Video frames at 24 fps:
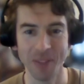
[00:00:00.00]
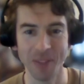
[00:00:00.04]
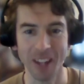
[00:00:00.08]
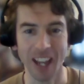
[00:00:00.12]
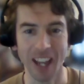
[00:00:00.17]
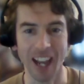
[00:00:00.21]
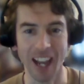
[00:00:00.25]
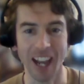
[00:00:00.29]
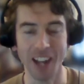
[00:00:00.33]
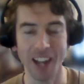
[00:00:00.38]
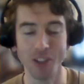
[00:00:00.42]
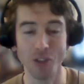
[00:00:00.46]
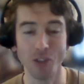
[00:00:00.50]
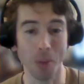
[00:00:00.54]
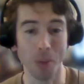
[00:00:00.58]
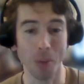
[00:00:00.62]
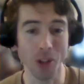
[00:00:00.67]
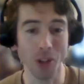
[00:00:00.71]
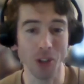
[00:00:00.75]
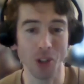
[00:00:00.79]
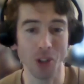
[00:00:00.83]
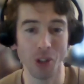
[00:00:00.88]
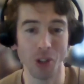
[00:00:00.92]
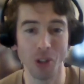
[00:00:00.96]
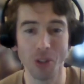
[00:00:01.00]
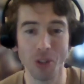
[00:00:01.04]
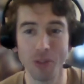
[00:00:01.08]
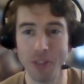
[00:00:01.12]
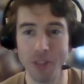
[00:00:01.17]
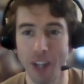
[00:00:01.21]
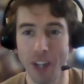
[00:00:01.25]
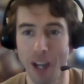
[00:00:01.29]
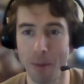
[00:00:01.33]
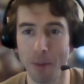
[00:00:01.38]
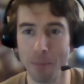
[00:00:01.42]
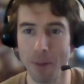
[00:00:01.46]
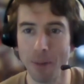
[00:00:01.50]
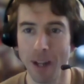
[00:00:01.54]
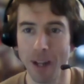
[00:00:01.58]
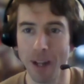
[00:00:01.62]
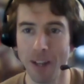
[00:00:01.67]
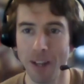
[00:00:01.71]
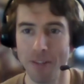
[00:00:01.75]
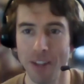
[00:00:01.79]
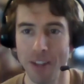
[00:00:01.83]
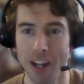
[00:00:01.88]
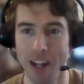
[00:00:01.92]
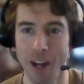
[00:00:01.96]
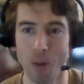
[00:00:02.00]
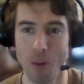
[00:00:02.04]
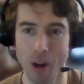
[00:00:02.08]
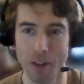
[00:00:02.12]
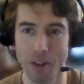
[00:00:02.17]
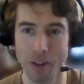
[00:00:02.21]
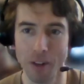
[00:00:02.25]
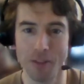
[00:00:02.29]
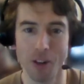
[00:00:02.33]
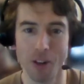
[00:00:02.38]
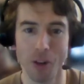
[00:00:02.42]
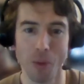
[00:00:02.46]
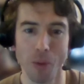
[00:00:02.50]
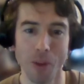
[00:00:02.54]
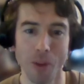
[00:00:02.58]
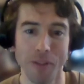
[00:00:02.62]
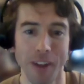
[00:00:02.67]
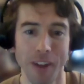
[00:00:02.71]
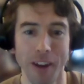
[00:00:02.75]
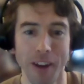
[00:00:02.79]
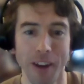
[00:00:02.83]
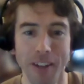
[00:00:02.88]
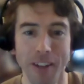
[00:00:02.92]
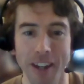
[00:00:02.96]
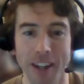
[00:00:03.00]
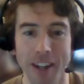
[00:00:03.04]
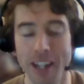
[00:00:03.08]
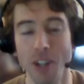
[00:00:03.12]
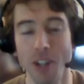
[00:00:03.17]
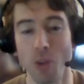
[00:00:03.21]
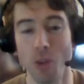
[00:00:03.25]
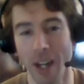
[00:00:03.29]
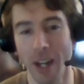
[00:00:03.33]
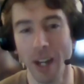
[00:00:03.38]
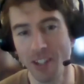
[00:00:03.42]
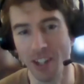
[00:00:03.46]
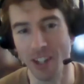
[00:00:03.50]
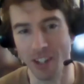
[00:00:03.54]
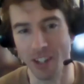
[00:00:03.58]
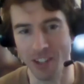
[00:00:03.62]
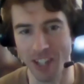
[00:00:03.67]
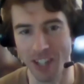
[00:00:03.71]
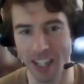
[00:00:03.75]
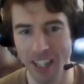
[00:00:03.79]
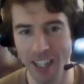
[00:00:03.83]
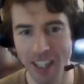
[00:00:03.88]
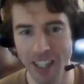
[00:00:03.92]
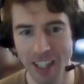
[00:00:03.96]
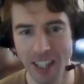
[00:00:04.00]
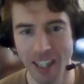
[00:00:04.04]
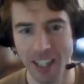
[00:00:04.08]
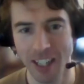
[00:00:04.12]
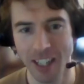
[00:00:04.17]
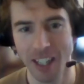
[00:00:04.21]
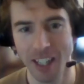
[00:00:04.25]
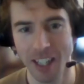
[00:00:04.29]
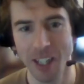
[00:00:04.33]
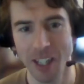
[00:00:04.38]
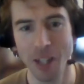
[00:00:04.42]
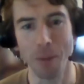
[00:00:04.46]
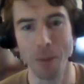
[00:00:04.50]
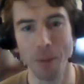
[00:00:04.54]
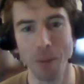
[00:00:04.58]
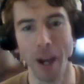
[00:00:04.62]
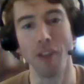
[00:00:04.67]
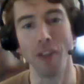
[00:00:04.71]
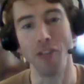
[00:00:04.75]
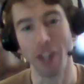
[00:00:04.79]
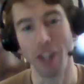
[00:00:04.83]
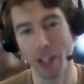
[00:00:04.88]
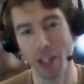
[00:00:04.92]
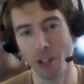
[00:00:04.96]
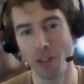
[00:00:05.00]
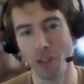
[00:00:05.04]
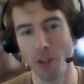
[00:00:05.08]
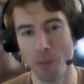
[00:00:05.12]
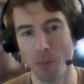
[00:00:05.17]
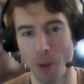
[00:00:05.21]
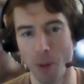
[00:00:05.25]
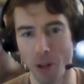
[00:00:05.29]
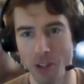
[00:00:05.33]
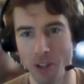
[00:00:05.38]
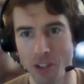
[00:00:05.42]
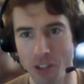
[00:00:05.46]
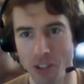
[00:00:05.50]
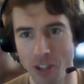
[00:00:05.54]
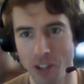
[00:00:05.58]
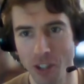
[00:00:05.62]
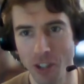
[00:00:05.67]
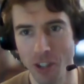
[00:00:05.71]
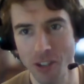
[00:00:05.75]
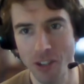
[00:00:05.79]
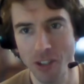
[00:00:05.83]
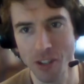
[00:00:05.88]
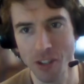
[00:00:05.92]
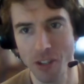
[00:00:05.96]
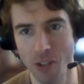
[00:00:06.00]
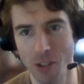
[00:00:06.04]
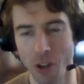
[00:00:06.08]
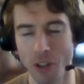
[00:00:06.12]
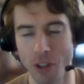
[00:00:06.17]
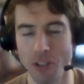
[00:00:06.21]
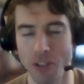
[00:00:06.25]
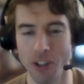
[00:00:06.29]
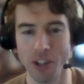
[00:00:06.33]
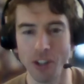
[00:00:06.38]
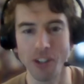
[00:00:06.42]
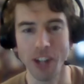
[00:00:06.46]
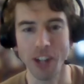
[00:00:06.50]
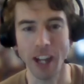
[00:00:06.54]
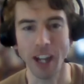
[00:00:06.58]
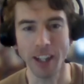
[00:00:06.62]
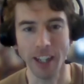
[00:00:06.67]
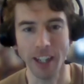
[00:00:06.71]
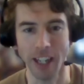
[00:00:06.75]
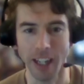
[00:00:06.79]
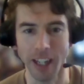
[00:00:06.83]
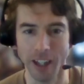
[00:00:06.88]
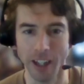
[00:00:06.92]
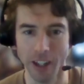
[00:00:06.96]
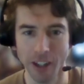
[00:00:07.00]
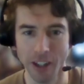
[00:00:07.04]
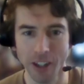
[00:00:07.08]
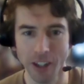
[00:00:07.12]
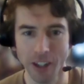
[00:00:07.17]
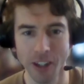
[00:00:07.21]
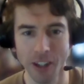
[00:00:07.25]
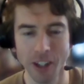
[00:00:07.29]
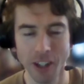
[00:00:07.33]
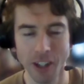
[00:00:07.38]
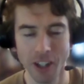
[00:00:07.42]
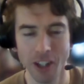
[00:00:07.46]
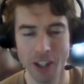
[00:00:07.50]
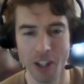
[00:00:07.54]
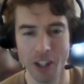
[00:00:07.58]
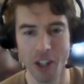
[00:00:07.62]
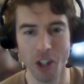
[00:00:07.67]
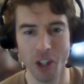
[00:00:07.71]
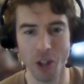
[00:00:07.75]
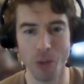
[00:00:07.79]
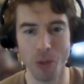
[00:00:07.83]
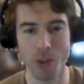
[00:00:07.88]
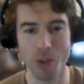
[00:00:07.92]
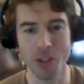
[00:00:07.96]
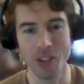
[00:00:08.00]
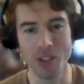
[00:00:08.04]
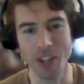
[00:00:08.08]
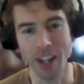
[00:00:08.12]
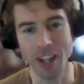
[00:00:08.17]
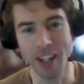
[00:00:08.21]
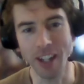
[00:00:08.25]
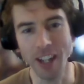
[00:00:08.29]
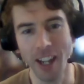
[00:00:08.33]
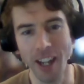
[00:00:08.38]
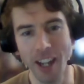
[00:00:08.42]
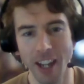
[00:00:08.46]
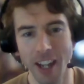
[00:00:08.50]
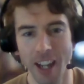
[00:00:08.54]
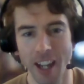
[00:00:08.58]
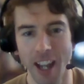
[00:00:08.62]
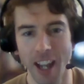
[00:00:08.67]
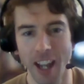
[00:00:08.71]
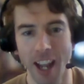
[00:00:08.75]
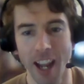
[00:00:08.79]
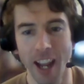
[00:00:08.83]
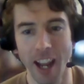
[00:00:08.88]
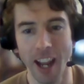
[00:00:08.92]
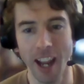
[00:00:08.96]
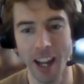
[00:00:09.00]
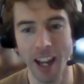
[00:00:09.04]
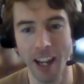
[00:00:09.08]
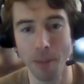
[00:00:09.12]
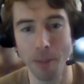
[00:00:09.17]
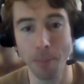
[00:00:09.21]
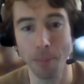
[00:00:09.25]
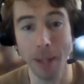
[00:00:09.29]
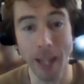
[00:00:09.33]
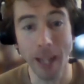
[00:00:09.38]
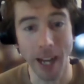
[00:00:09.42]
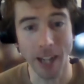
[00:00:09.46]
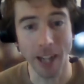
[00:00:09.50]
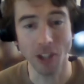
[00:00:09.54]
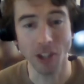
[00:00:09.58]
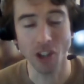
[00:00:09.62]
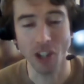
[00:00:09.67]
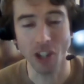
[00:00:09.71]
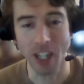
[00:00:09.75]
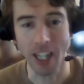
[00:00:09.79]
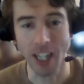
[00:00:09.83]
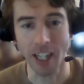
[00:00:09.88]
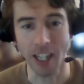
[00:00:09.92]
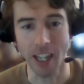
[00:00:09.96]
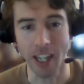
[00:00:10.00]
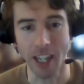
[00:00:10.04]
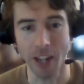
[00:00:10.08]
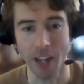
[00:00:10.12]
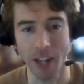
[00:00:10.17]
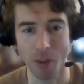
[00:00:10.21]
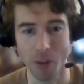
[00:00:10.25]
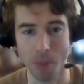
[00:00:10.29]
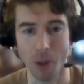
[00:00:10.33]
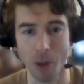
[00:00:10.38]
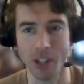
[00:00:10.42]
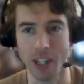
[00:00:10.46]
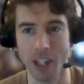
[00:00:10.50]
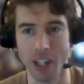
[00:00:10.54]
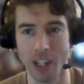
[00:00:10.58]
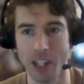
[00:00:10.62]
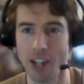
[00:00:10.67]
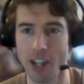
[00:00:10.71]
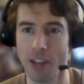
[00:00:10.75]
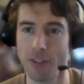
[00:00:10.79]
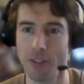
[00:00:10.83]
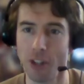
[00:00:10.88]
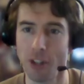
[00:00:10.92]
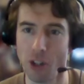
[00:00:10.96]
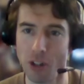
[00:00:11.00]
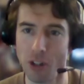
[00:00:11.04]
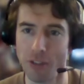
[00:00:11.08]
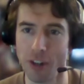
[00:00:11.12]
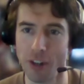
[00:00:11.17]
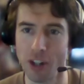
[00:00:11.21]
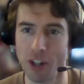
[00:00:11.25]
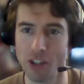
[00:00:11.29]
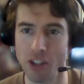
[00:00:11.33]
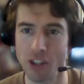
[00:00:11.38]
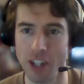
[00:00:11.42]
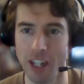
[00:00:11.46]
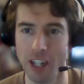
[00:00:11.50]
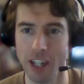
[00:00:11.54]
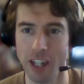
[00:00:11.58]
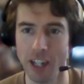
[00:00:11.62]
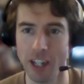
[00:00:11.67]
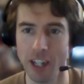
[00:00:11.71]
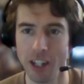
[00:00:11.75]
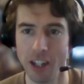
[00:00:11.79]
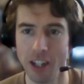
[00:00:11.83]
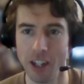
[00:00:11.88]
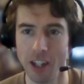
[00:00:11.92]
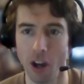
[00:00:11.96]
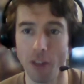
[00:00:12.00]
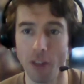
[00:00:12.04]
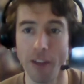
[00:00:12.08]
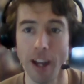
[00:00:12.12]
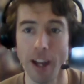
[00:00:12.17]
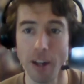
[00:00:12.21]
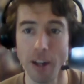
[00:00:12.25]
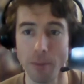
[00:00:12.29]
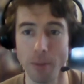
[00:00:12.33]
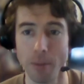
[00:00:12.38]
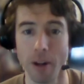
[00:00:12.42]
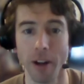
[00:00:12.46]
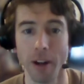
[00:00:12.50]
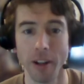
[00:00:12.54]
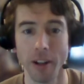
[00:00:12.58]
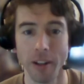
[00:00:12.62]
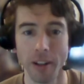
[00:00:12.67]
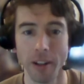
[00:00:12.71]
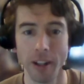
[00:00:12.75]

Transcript: And Robotical, the company that I work for, were founded in 2016 by a real roboticist, Dr. Sandy Enoch, who was studying a PhD in robotics at the University of Edinburgh